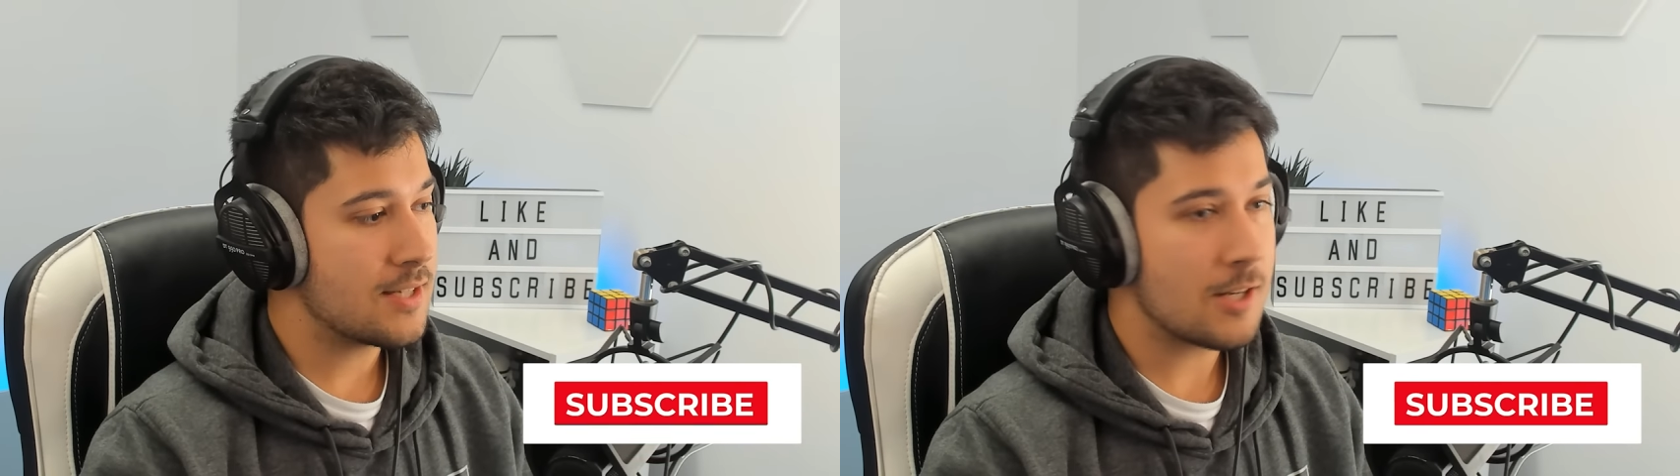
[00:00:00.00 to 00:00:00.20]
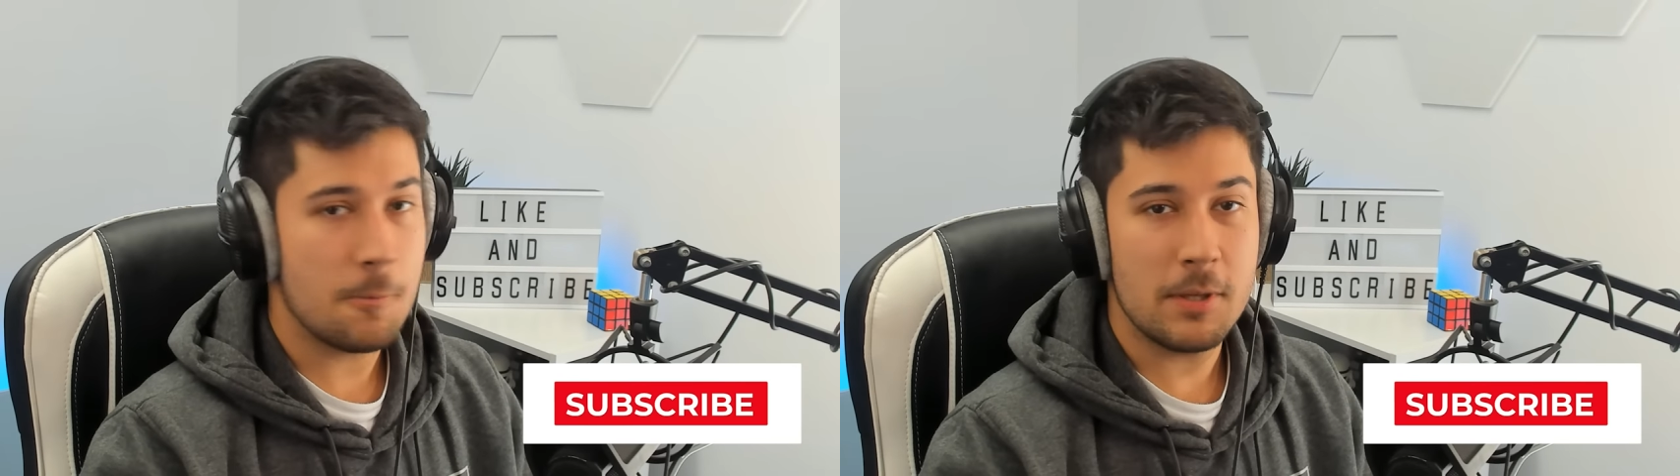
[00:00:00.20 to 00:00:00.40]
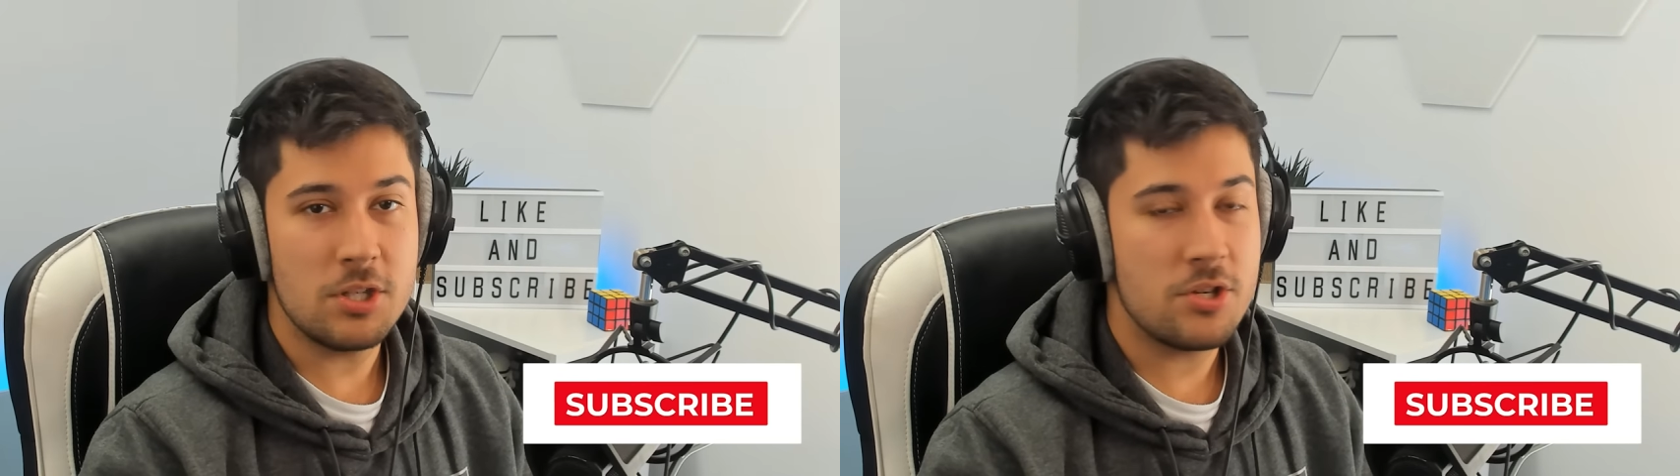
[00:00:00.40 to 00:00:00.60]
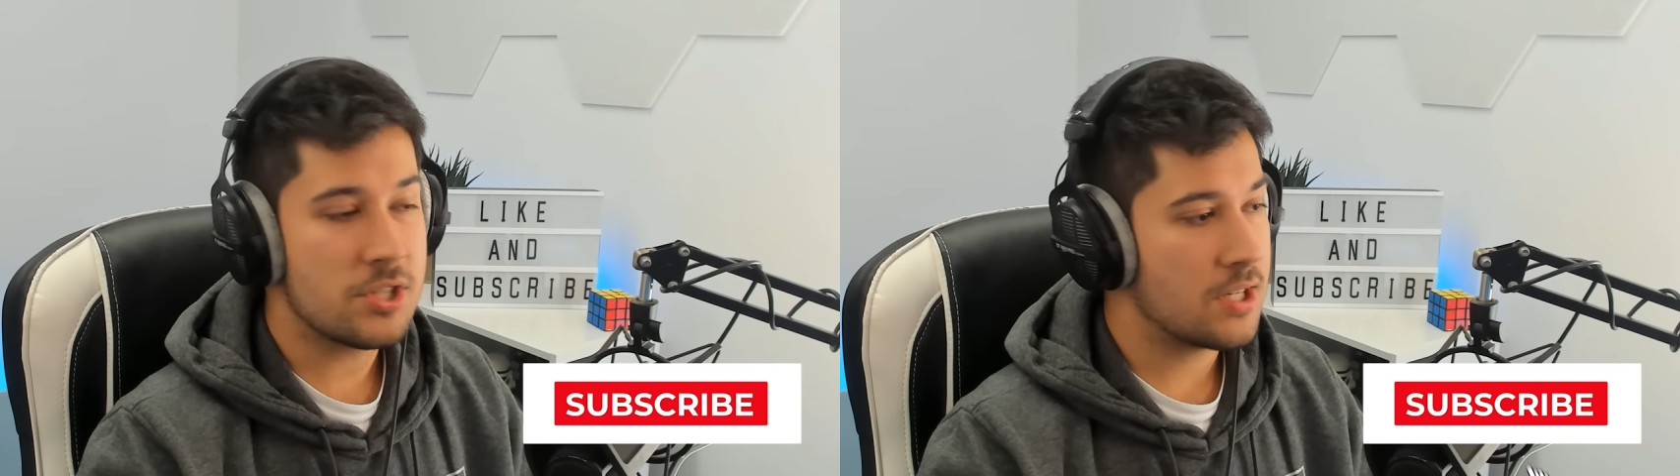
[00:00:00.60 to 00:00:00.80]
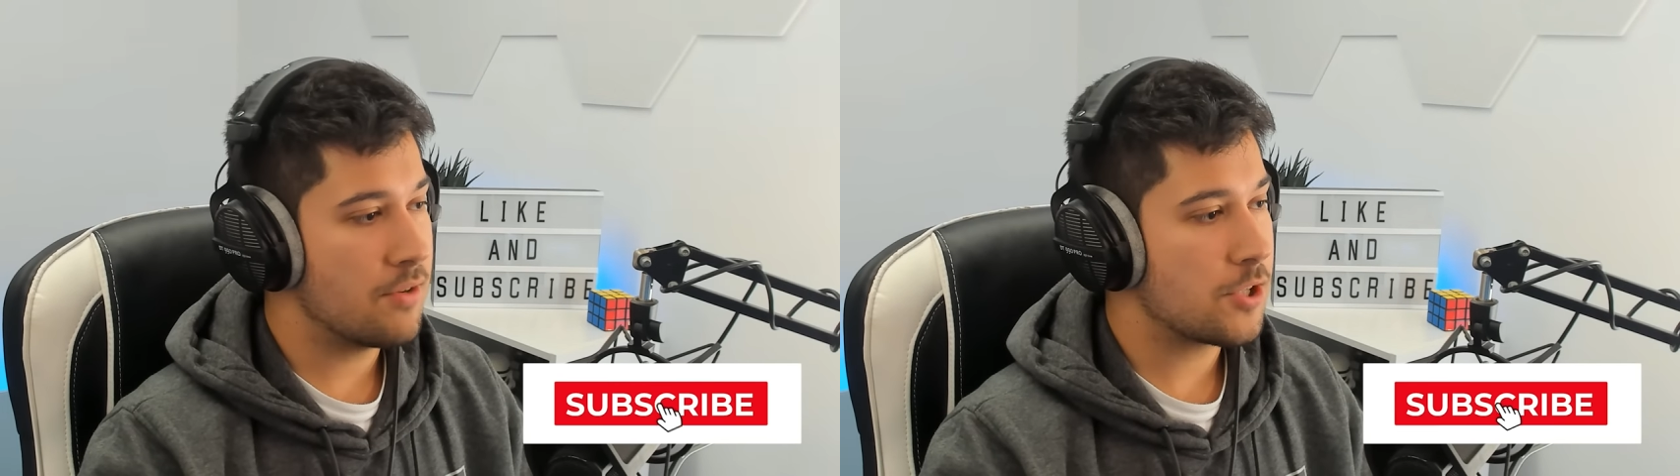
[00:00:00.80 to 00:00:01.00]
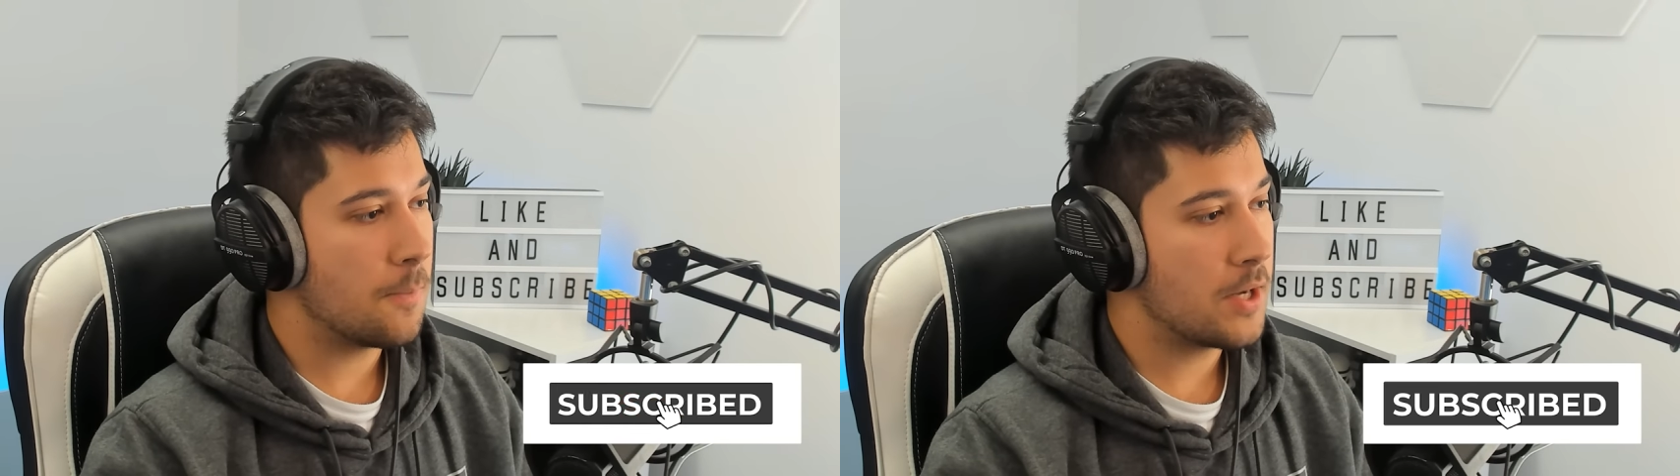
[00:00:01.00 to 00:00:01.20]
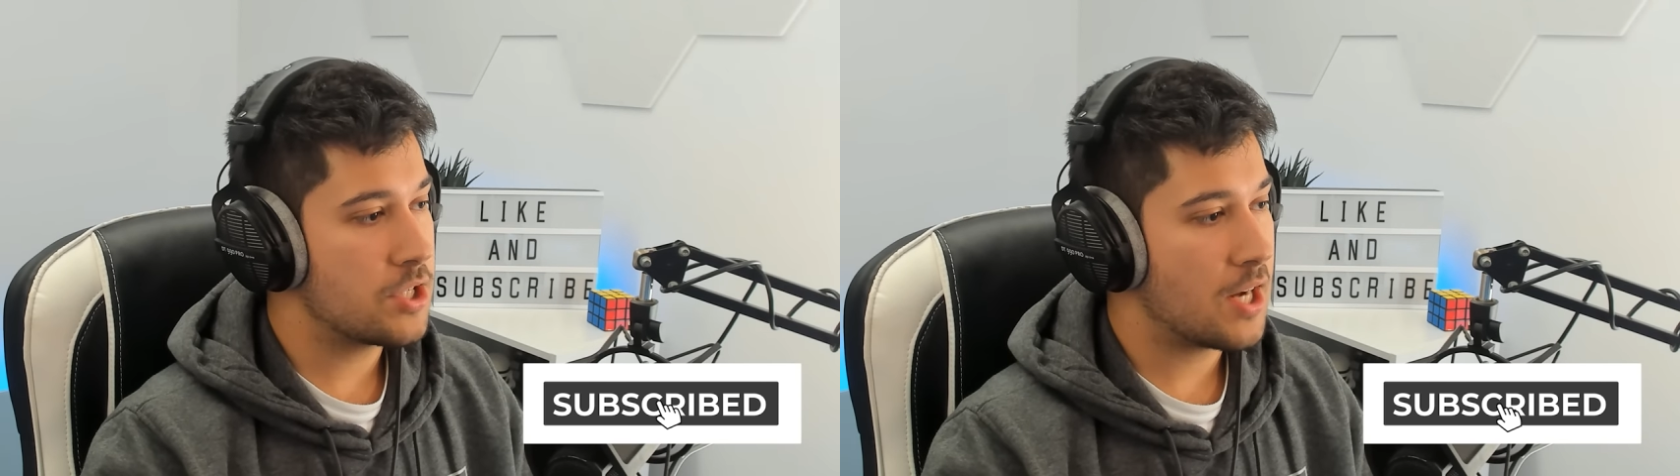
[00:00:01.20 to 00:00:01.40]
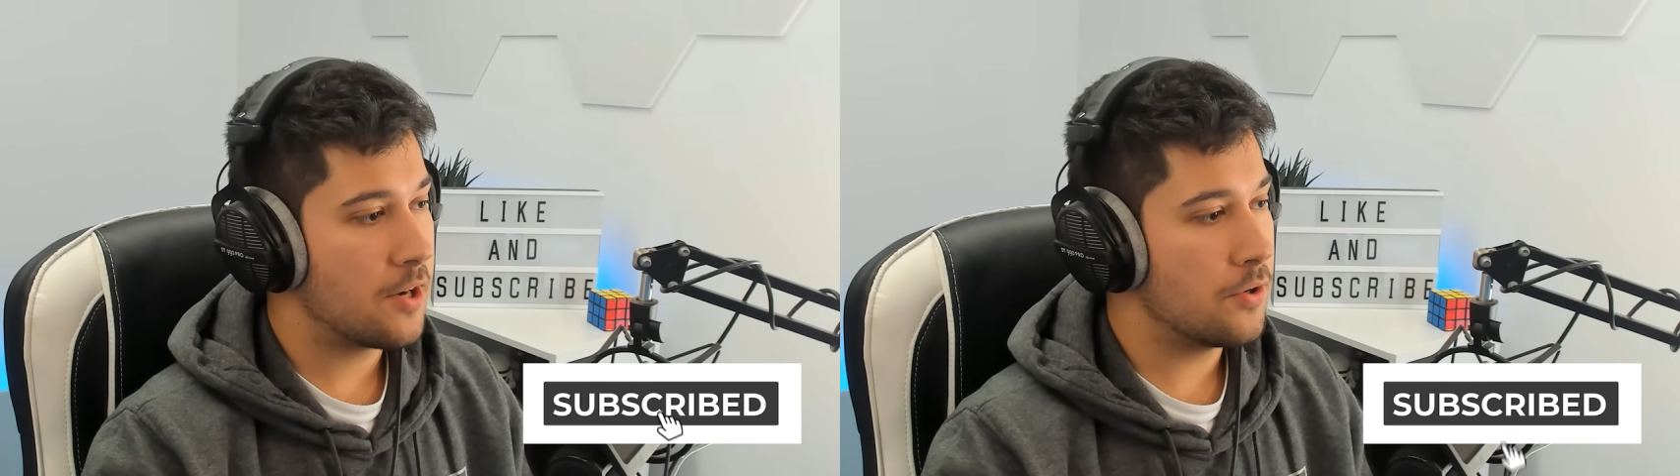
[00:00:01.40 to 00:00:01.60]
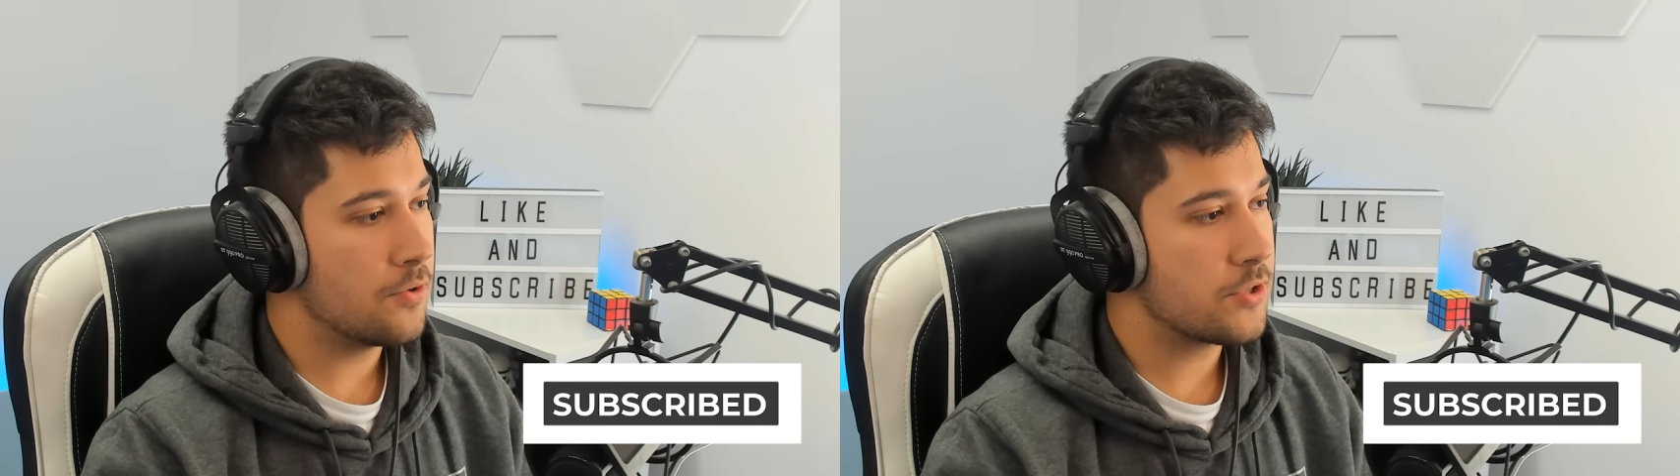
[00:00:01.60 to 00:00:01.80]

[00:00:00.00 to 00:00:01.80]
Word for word: this is going to be a new series on my channel,